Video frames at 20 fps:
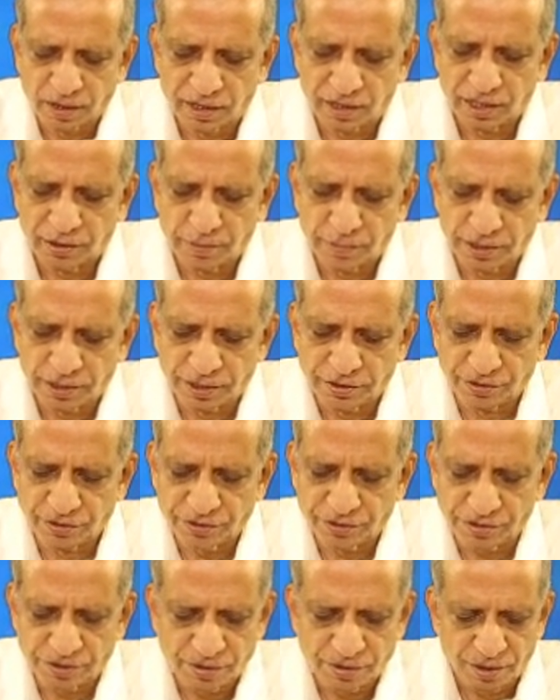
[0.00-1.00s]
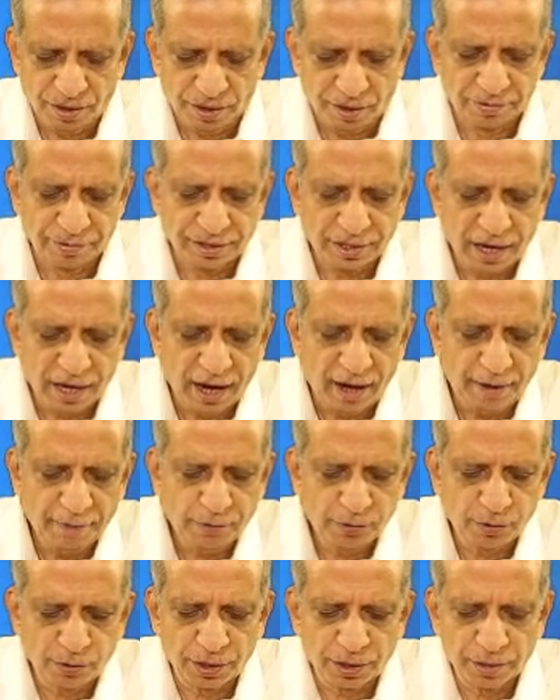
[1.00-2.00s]
It means we
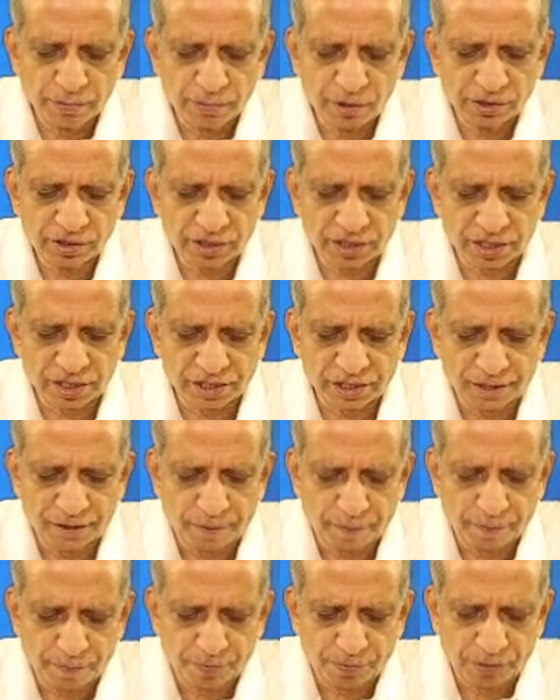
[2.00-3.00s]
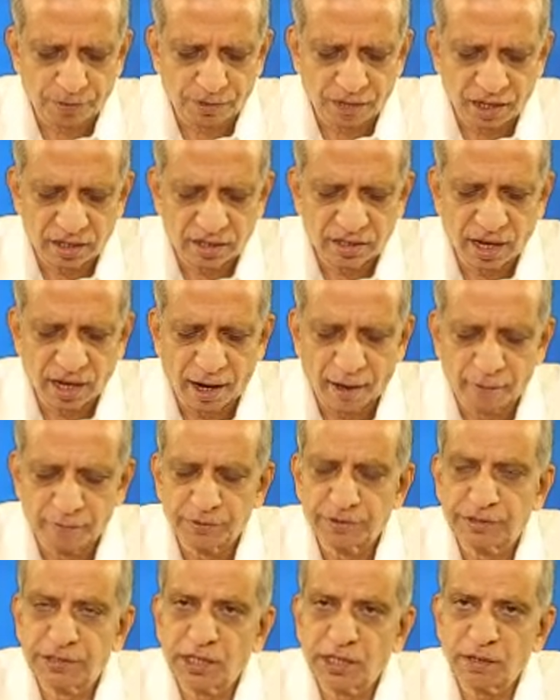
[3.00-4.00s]
have to demonstrate that the
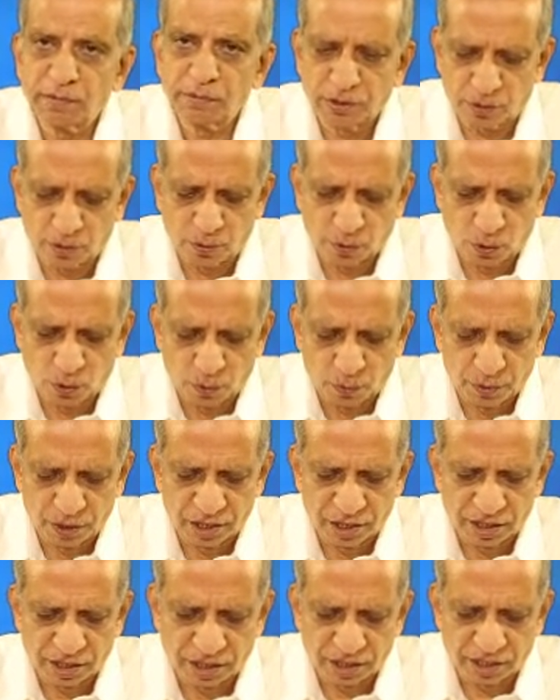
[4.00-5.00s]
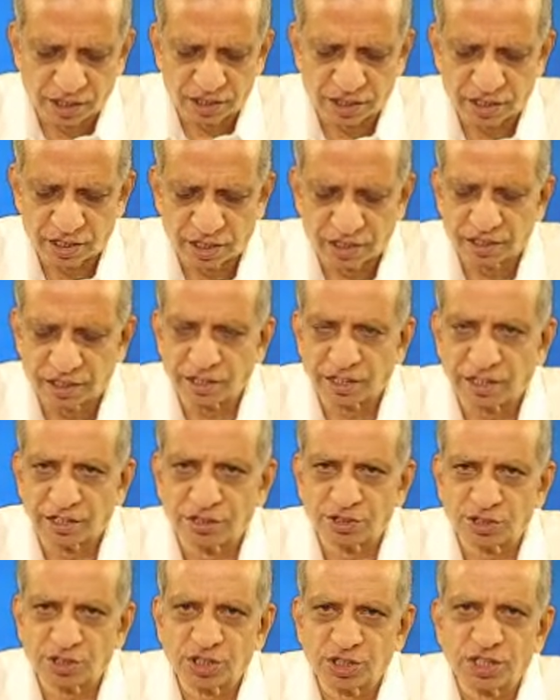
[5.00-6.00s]
observed covariation
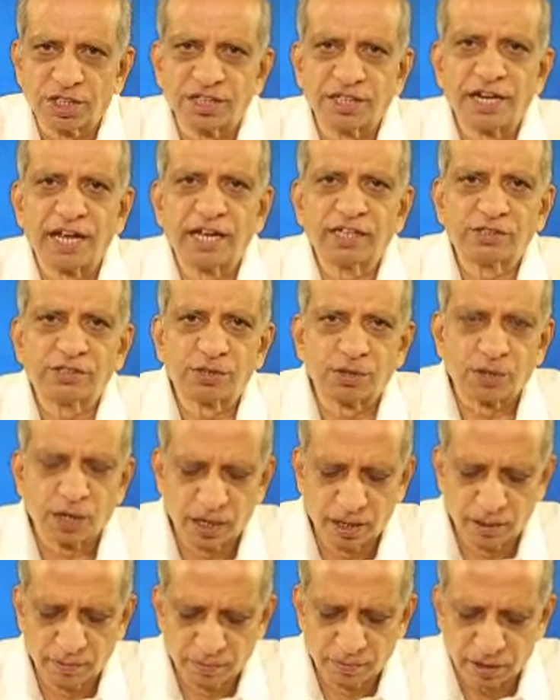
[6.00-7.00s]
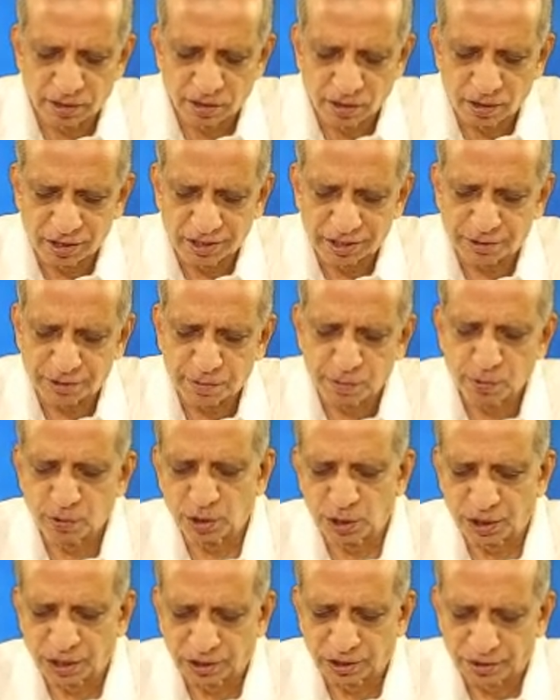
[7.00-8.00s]
is natural but not
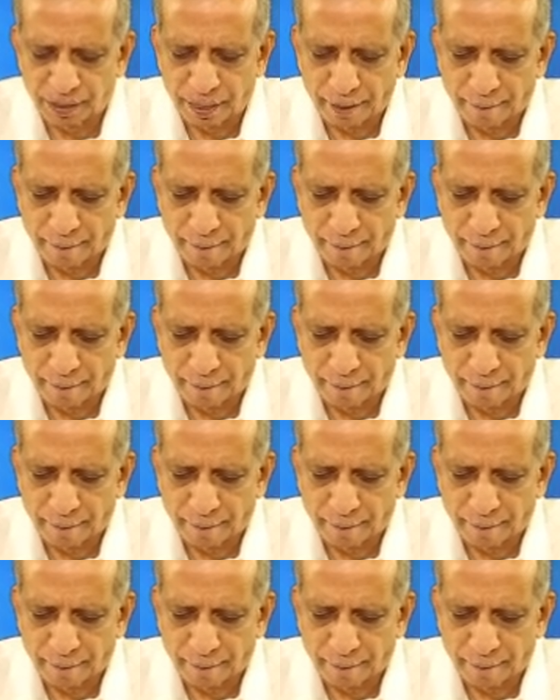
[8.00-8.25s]
spurious.